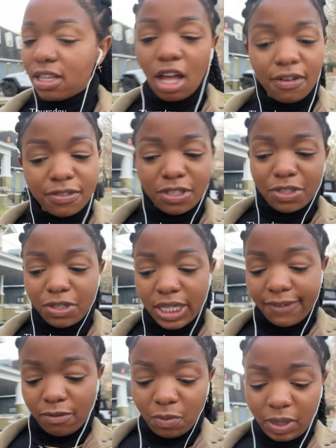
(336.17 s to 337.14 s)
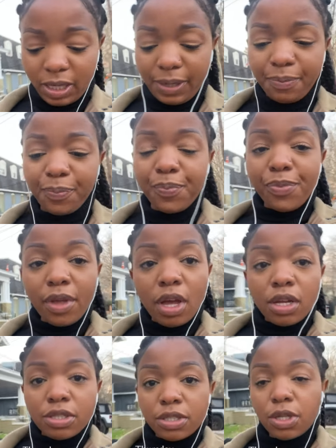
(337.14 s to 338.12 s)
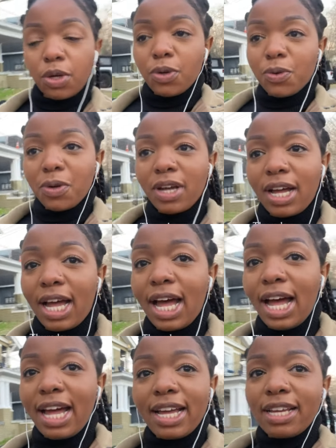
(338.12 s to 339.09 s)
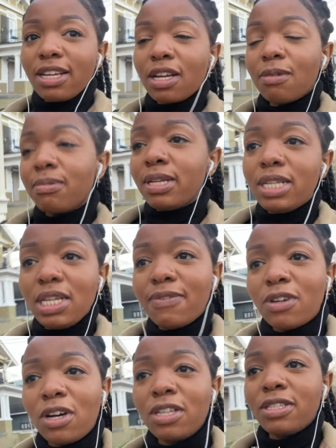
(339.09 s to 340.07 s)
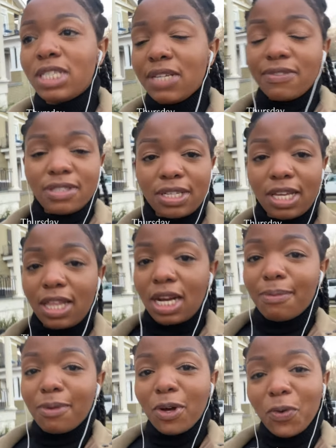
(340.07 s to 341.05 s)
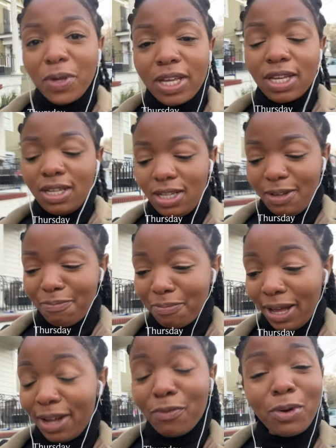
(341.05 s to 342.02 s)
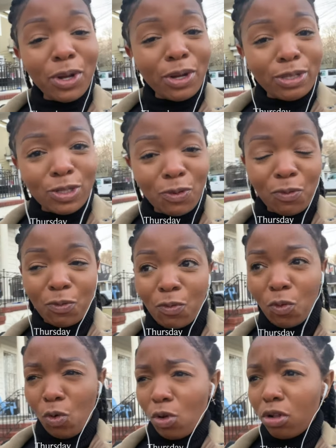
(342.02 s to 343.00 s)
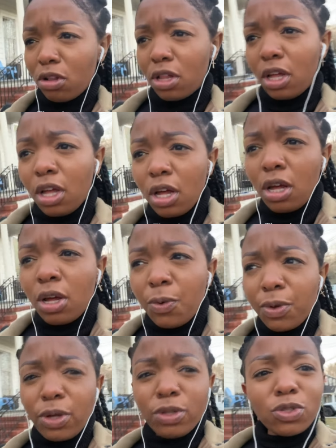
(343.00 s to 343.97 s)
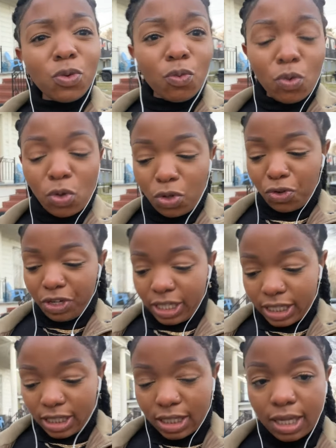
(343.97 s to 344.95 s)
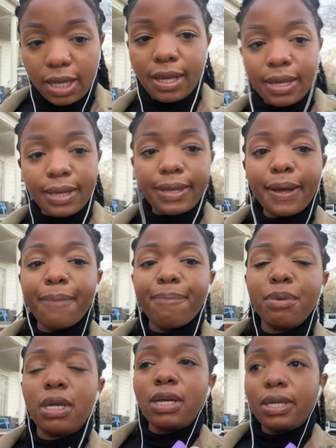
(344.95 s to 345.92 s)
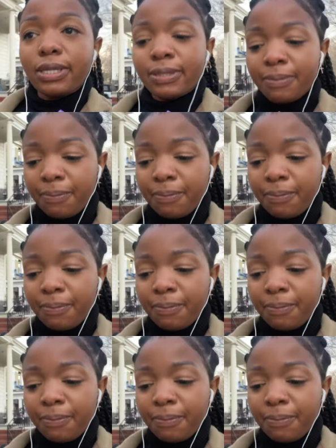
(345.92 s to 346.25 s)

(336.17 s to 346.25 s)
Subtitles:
afternoon everyone. So I completely forgot to even say that I'm going, but we're going to Walgreens. Yeah, because